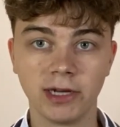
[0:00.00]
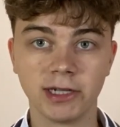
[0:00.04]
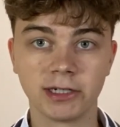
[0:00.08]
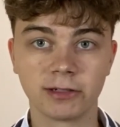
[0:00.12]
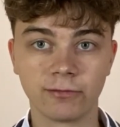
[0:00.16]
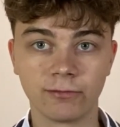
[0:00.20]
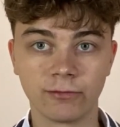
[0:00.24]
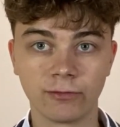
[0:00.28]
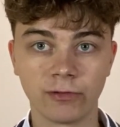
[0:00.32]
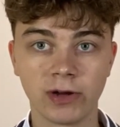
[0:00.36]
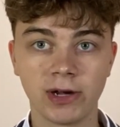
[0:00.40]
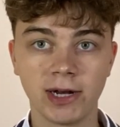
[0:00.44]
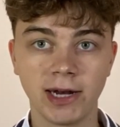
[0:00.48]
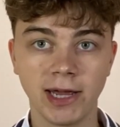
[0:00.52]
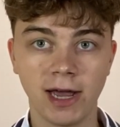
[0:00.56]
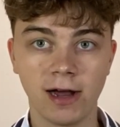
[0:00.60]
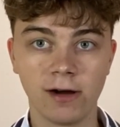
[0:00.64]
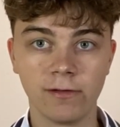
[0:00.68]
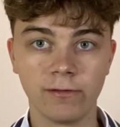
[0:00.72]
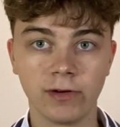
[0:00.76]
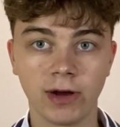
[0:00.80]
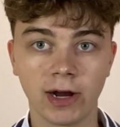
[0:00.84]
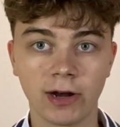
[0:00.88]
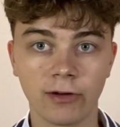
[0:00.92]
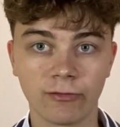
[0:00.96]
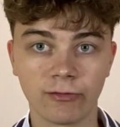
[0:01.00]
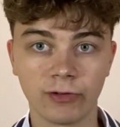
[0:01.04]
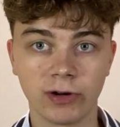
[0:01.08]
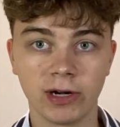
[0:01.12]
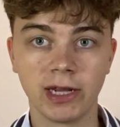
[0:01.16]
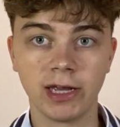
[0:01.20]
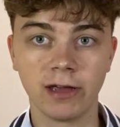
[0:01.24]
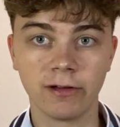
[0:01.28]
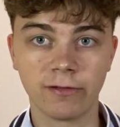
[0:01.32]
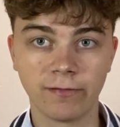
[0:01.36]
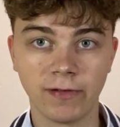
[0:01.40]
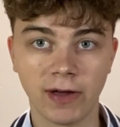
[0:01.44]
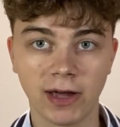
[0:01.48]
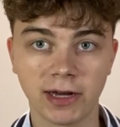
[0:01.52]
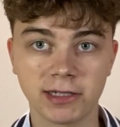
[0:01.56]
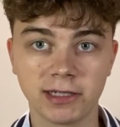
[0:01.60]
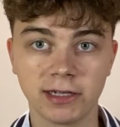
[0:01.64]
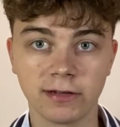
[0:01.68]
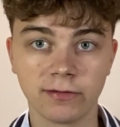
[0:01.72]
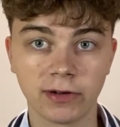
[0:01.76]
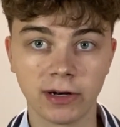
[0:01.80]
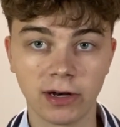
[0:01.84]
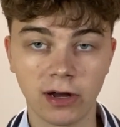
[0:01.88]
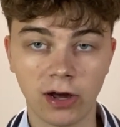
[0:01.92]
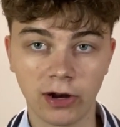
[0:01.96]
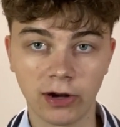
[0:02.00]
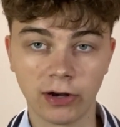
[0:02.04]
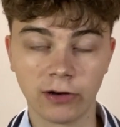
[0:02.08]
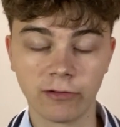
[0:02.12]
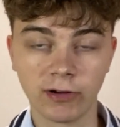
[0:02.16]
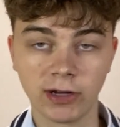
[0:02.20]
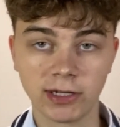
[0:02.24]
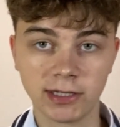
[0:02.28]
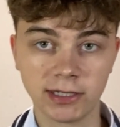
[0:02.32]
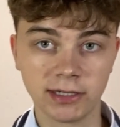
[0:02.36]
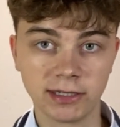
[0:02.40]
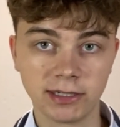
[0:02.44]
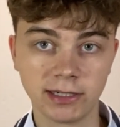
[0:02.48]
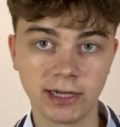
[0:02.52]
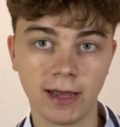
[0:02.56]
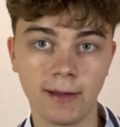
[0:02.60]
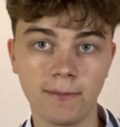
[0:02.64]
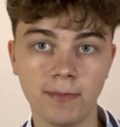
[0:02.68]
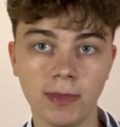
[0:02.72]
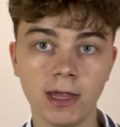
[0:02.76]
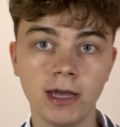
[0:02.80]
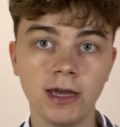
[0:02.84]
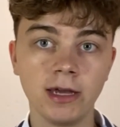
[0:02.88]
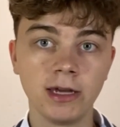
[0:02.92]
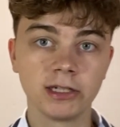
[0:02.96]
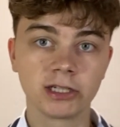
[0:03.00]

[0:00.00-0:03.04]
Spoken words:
is really helpful and a really effective and underrated tip.